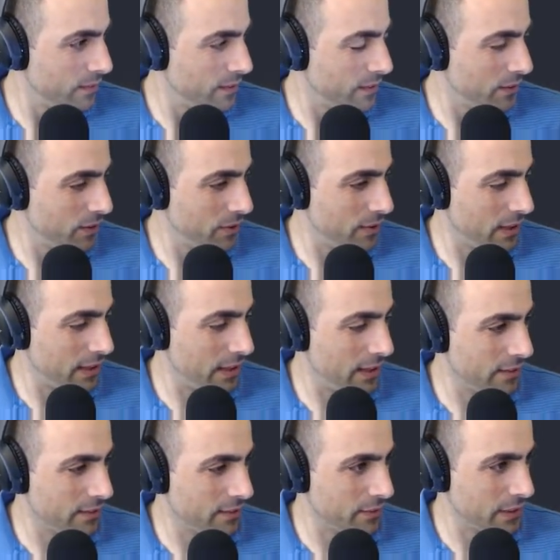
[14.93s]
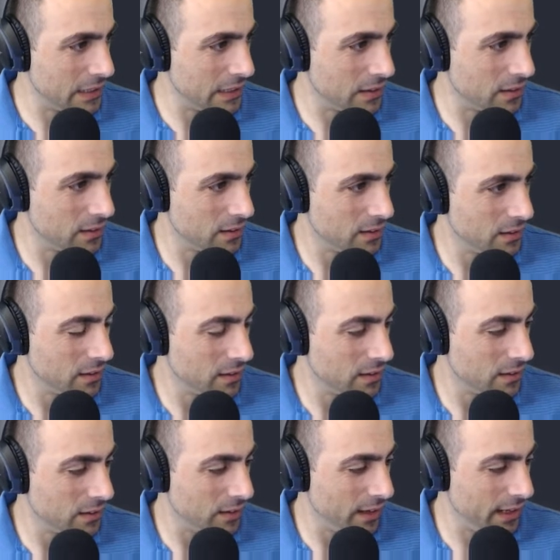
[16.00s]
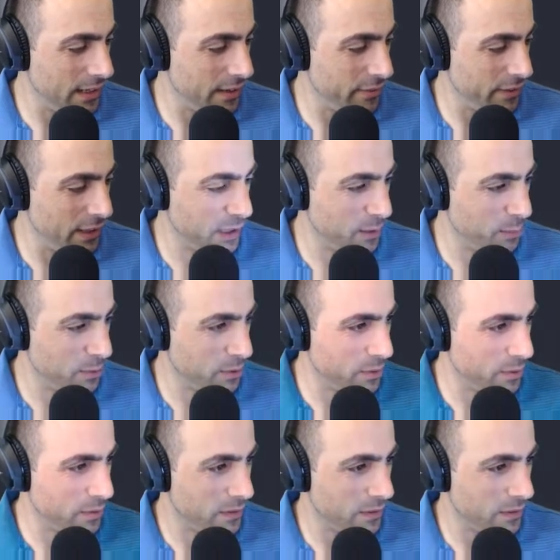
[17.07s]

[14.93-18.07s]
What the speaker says: You're not answering. Unavailable.